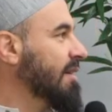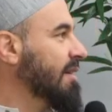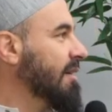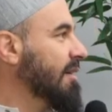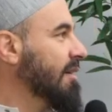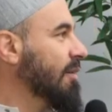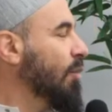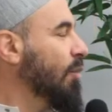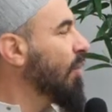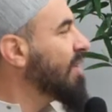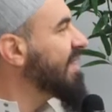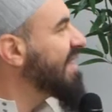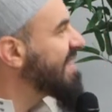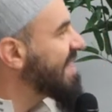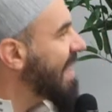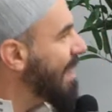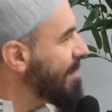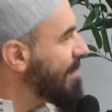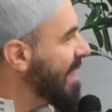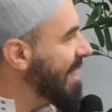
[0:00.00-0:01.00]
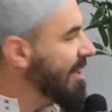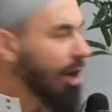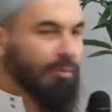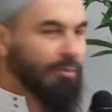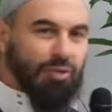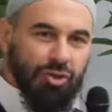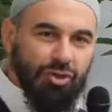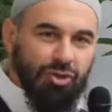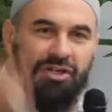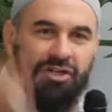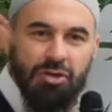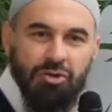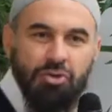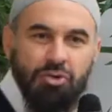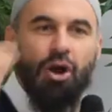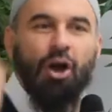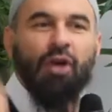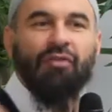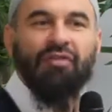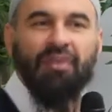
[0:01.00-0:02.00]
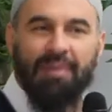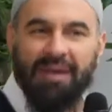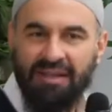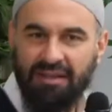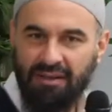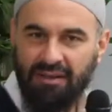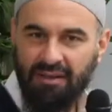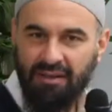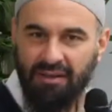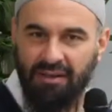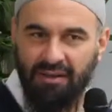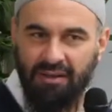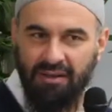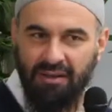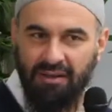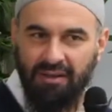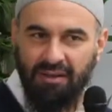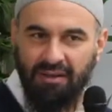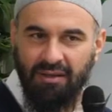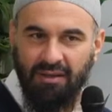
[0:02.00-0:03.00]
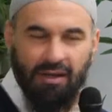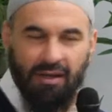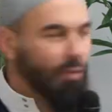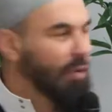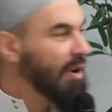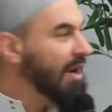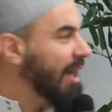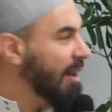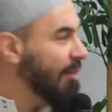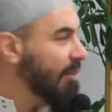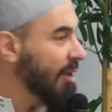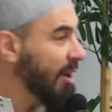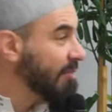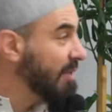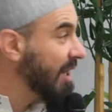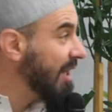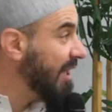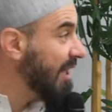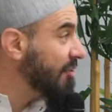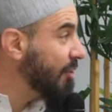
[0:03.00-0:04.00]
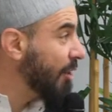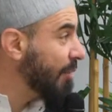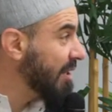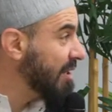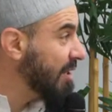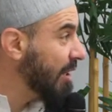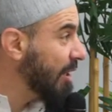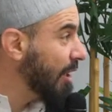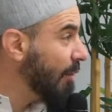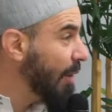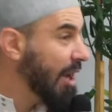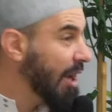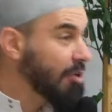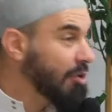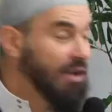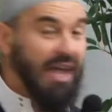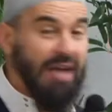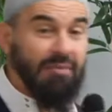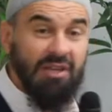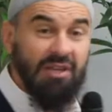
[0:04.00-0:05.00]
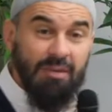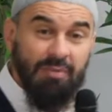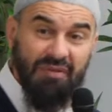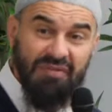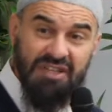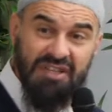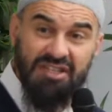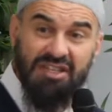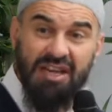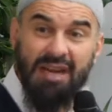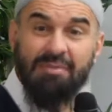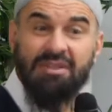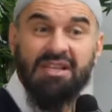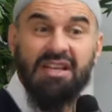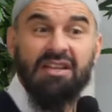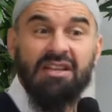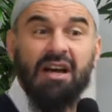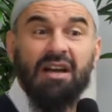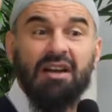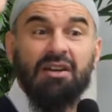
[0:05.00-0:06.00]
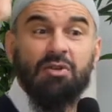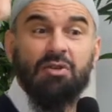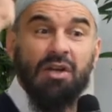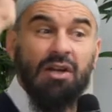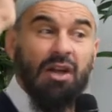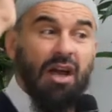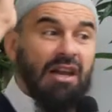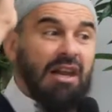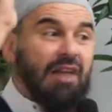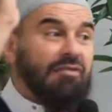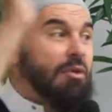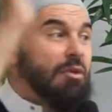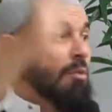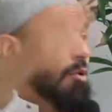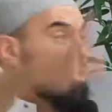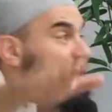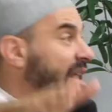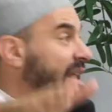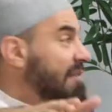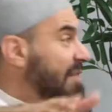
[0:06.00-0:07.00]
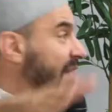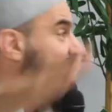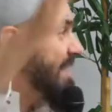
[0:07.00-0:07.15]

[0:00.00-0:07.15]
What does that mean? I'm choosing you over me. When Umar ibn al-Khattab radiallahu anhu, he came to the Prophet sallallahu alayhi wa sallam, he said, Ya Rasulullah, I love you more than everything except